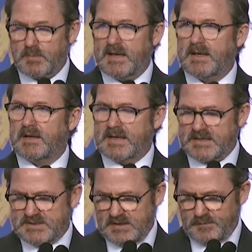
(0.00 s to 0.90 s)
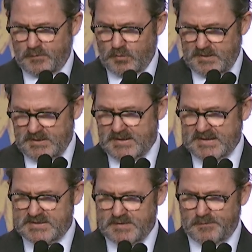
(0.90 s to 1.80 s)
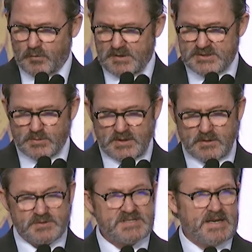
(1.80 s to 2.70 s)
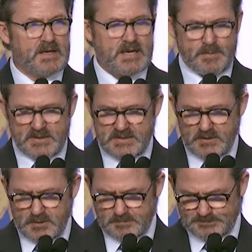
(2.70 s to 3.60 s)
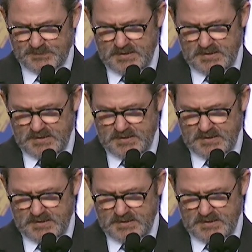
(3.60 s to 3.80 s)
began in the 1940s when Uncle Sam commandeered